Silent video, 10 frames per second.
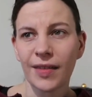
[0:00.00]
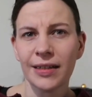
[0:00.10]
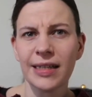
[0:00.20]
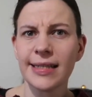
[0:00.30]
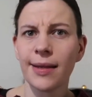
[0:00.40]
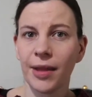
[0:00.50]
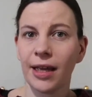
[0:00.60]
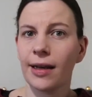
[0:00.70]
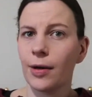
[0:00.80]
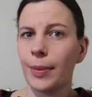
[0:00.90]
knit
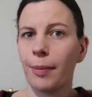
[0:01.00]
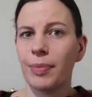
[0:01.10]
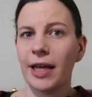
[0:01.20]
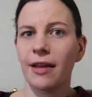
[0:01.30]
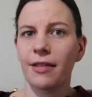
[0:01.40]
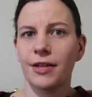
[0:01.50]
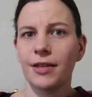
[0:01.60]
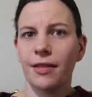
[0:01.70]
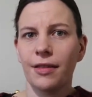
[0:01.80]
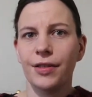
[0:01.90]
something a little bit bigger
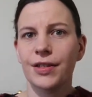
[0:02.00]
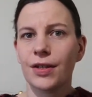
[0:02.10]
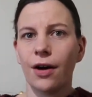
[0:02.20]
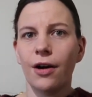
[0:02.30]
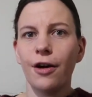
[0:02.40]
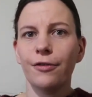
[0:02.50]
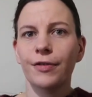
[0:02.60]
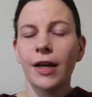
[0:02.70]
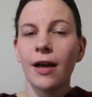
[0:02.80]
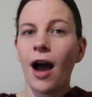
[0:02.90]
than the
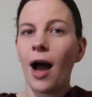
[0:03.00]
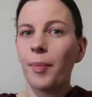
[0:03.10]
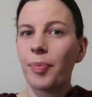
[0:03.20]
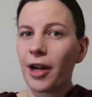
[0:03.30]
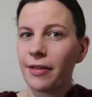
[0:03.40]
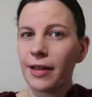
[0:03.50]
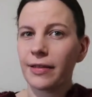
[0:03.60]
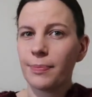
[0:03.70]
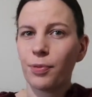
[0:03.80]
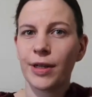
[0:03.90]
scarf, but I think
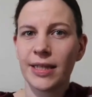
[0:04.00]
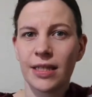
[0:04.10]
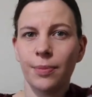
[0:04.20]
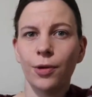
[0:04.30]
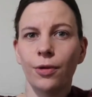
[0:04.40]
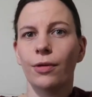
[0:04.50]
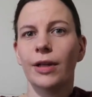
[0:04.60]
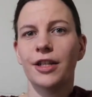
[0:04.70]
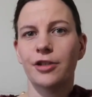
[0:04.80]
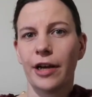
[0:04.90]
the principle
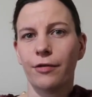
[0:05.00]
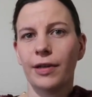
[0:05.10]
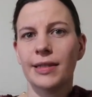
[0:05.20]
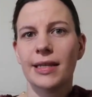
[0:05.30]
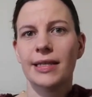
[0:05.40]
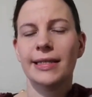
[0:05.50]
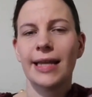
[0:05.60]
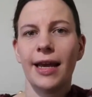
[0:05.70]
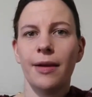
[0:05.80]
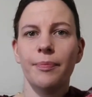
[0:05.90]
in general is the
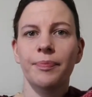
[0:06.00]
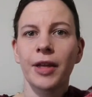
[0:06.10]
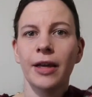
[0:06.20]
same.